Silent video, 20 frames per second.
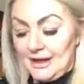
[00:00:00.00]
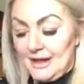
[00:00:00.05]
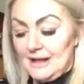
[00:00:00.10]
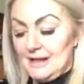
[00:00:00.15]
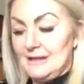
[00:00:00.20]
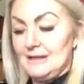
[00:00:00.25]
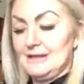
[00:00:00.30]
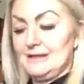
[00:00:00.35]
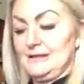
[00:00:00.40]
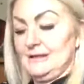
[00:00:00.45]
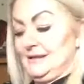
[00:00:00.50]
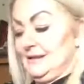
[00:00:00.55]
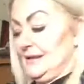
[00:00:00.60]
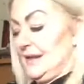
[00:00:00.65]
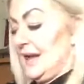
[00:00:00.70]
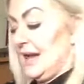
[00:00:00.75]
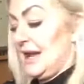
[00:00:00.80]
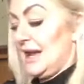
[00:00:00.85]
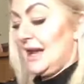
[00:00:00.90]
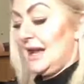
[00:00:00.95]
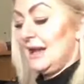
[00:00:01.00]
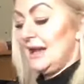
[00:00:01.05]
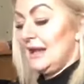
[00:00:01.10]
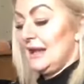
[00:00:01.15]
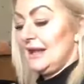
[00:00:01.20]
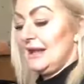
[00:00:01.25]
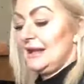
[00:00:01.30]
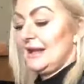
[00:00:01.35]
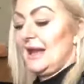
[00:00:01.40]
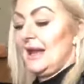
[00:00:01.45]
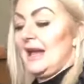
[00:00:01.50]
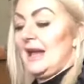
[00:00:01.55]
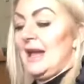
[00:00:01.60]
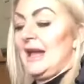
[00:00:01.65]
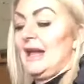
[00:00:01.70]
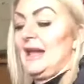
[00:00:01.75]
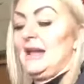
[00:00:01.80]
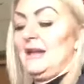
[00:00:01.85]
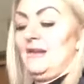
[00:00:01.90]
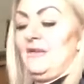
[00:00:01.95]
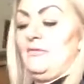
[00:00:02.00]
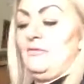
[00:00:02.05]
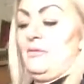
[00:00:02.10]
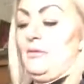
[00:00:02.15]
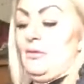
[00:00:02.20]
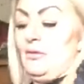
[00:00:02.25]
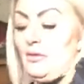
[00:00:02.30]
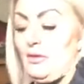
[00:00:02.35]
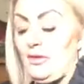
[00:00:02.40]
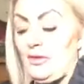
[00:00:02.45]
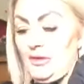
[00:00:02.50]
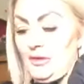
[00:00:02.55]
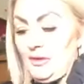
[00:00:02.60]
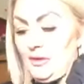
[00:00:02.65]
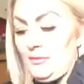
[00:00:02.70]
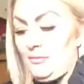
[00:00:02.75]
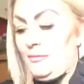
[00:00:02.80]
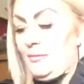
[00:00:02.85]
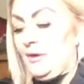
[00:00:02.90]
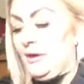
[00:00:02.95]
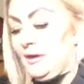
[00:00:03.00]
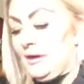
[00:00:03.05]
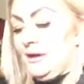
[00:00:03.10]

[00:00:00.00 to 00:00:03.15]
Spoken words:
Inside I have put them